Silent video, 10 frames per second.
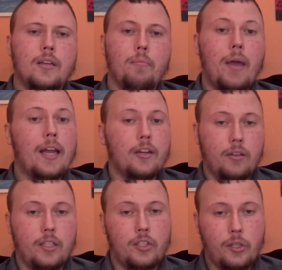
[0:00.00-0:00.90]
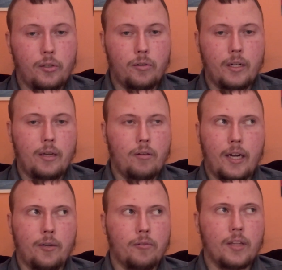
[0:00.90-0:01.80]
manually too, and
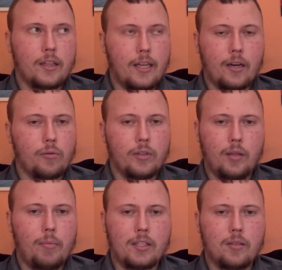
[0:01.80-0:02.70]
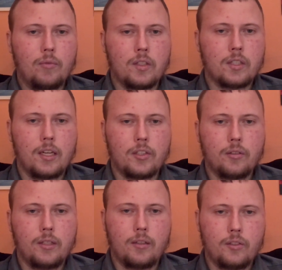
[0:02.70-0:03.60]
I don't think that'll really mess up the
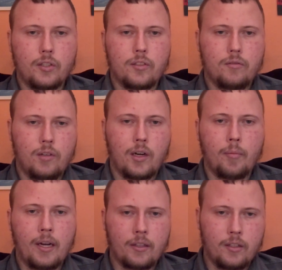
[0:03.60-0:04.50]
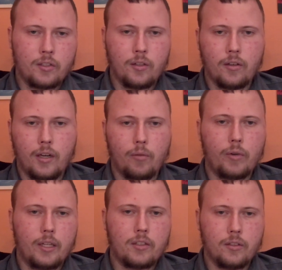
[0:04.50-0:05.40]
schedule. It'll just automatically turn on
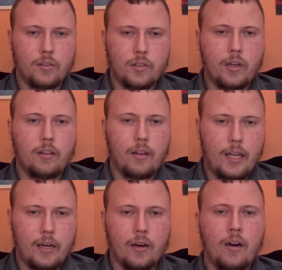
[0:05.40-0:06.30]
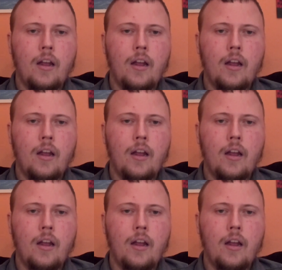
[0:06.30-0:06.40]
when it turns on later.